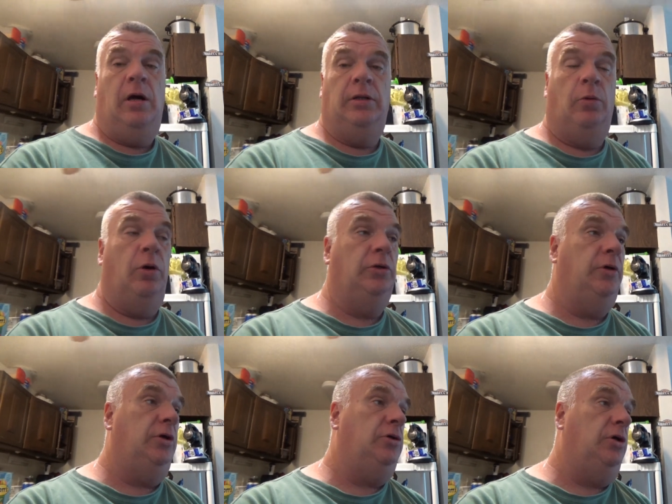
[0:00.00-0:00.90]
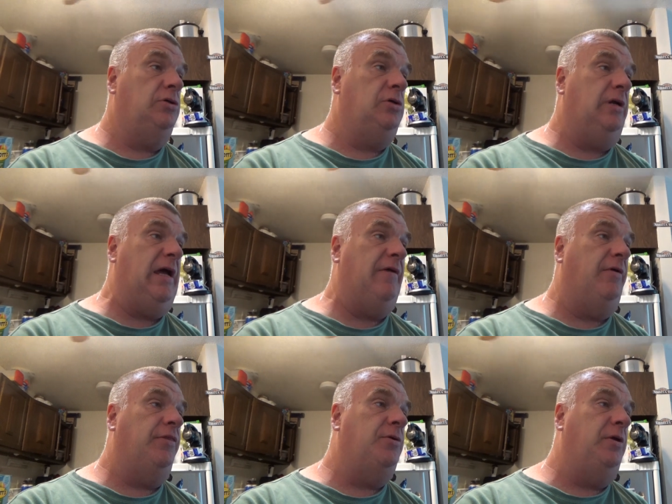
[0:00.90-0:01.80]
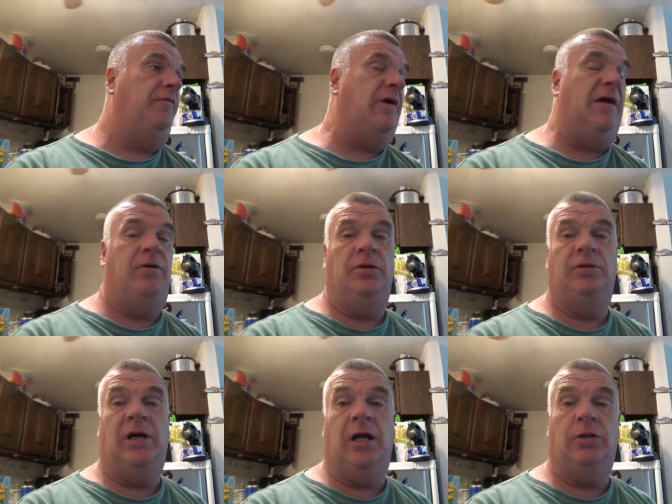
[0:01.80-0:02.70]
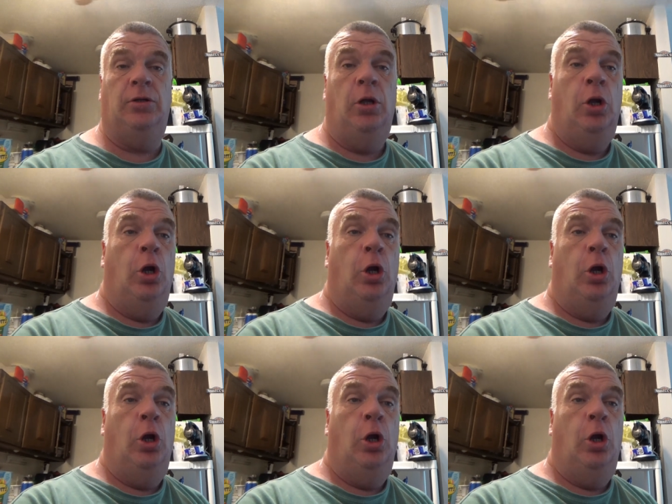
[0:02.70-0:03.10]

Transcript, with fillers: The one credit card is going to have a thirty-five hundred dollar